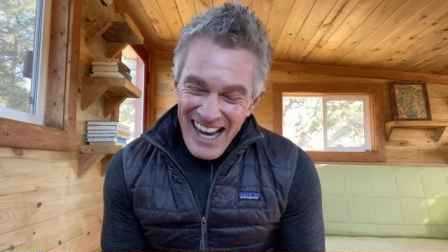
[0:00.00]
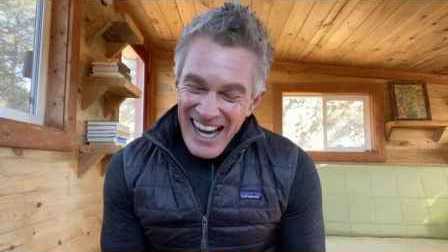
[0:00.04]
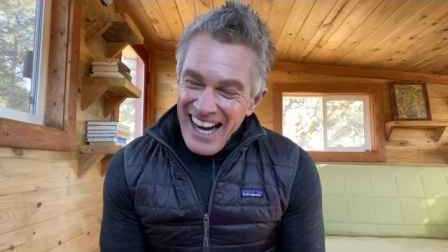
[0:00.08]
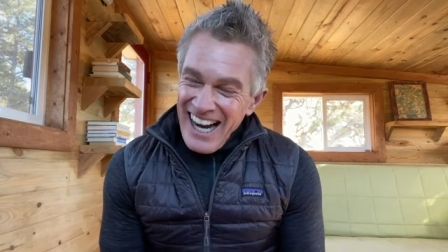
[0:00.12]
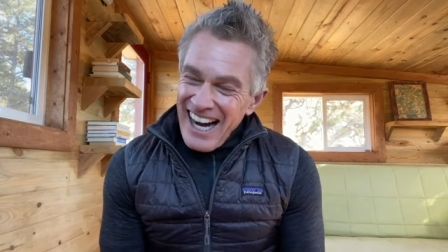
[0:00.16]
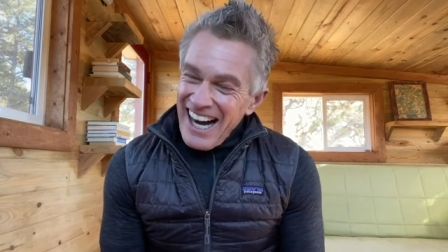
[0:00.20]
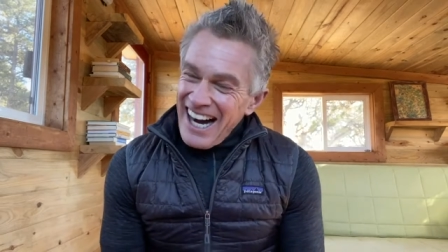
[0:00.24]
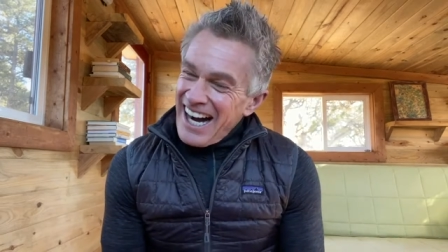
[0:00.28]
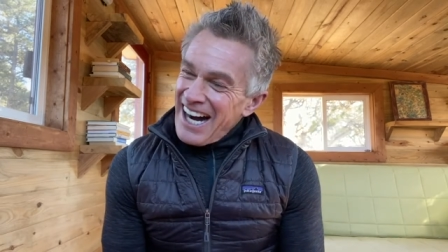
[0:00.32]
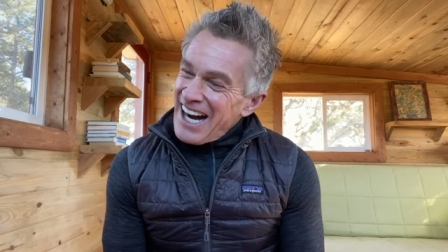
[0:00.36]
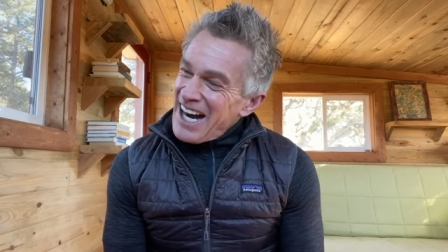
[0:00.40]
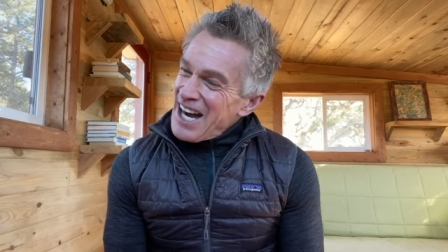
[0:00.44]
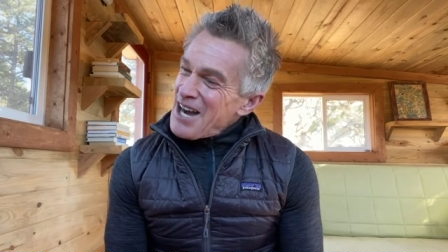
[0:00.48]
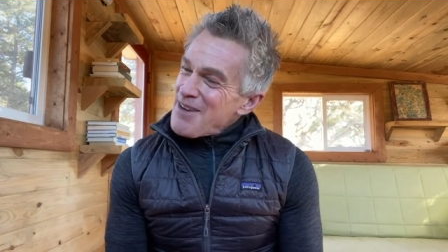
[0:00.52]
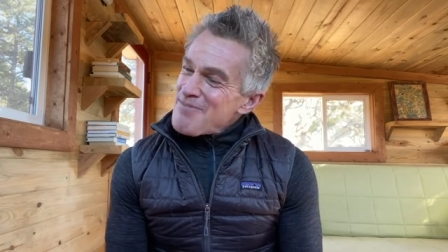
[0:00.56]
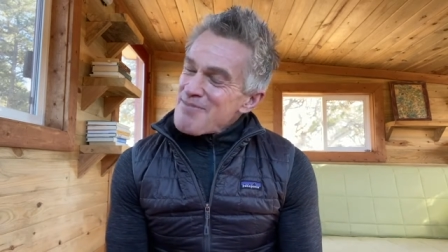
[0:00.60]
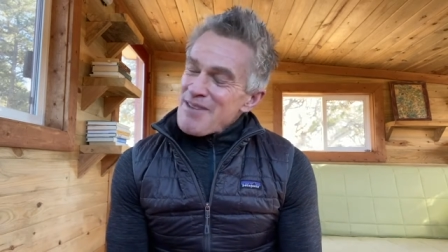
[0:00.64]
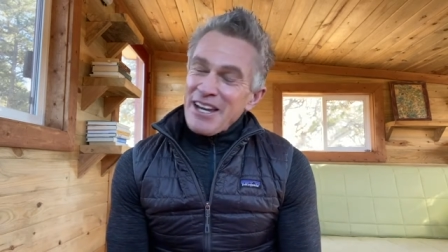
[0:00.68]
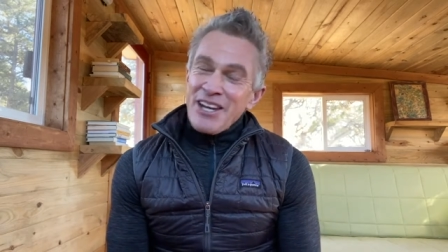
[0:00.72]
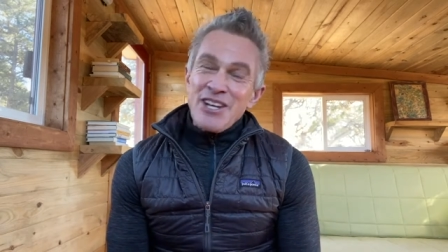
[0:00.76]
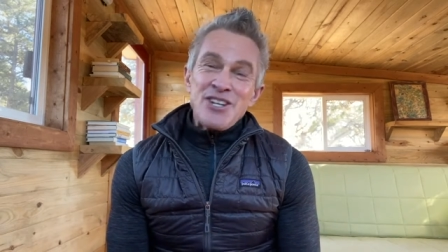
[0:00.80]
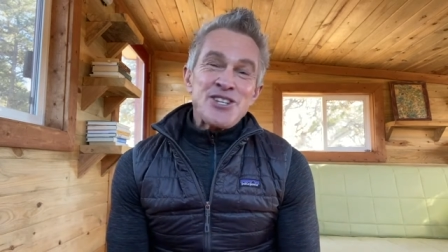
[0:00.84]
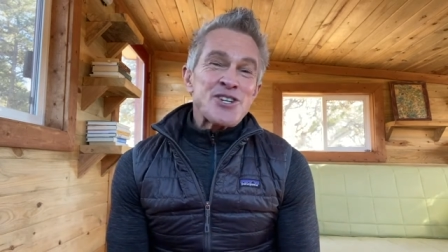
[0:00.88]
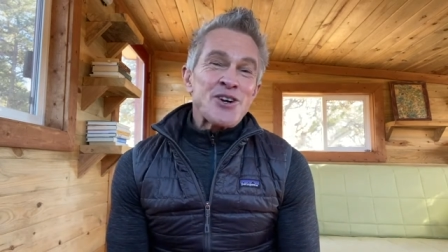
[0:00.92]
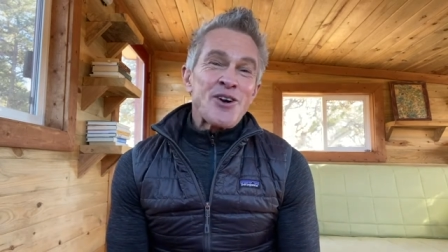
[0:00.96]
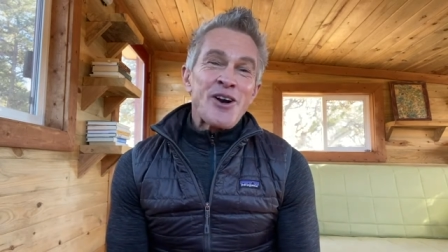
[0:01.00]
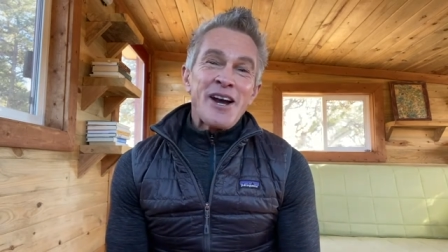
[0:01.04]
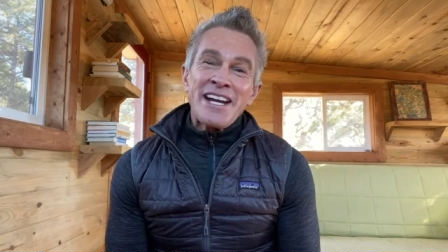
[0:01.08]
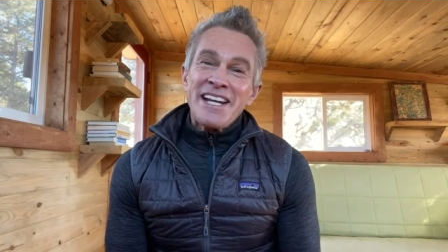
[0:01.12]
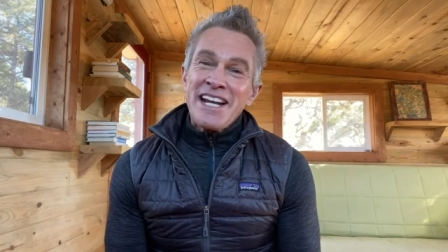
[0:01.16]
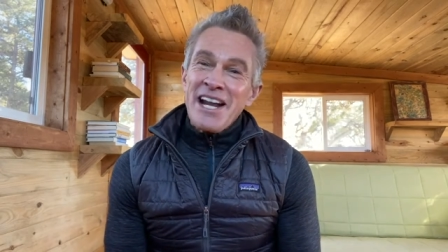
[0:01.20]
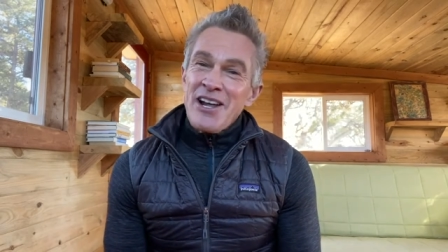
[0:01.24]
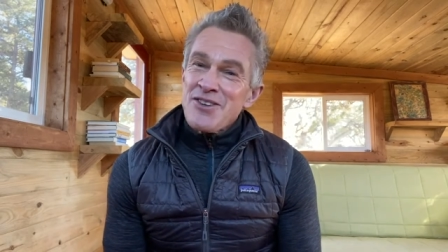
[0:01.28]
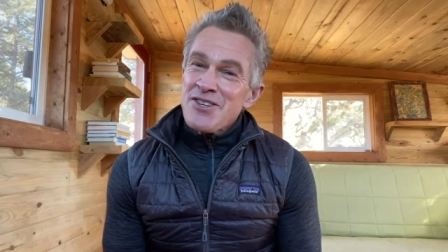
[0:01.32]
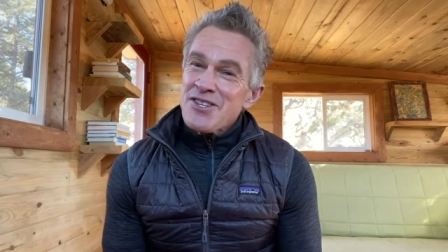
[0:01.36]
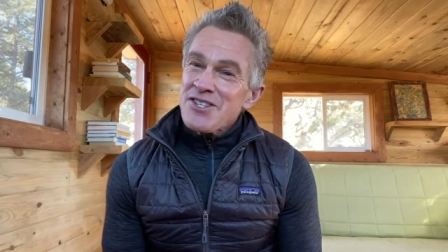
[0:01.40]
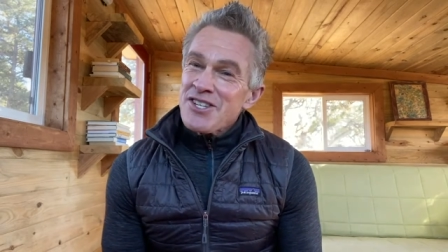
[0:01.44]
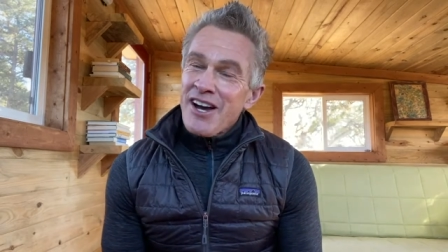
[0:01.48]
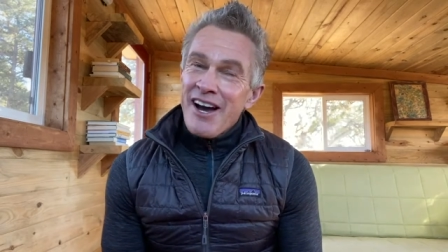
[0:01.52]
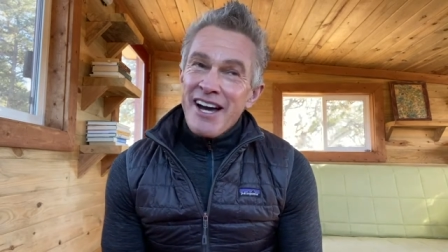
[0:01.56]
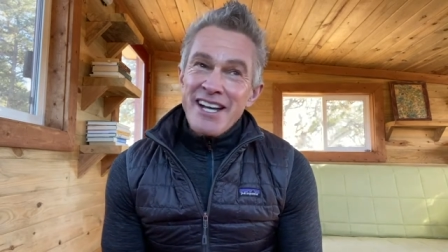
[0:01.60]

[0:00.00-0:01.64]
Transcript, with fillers: Uh, I'm making sure I get outside